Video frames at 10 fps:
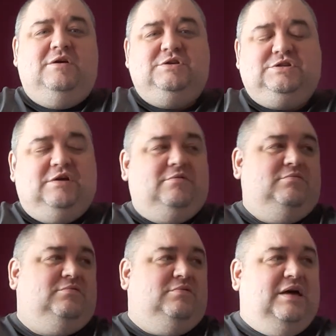
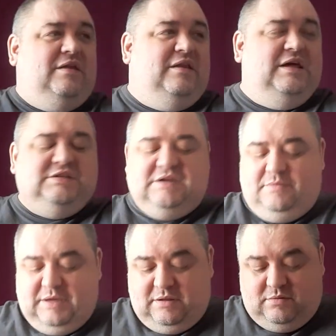So there it is. I
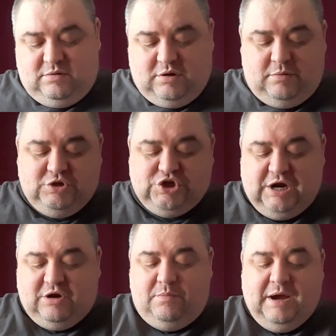mean, go and
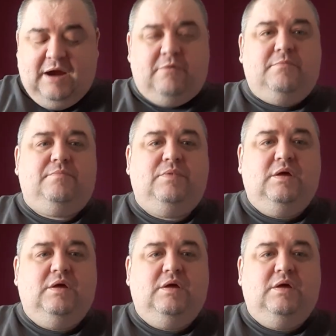check them out.